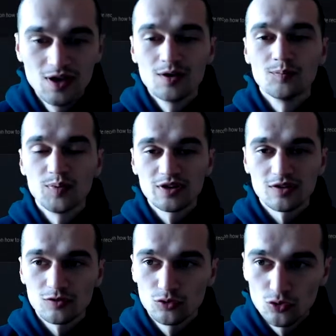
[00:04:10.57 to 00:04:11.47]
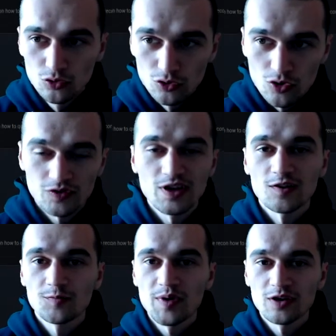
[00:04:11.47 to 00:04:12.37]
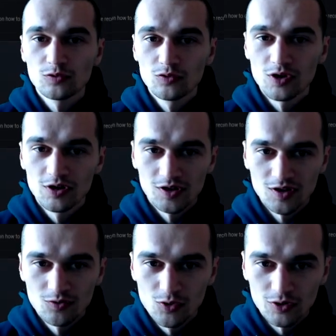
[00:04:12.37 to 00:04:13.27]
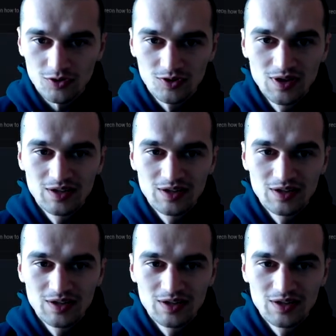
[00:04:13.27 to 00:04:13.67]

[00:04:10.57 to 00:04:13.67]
but do not expect to earn a lot.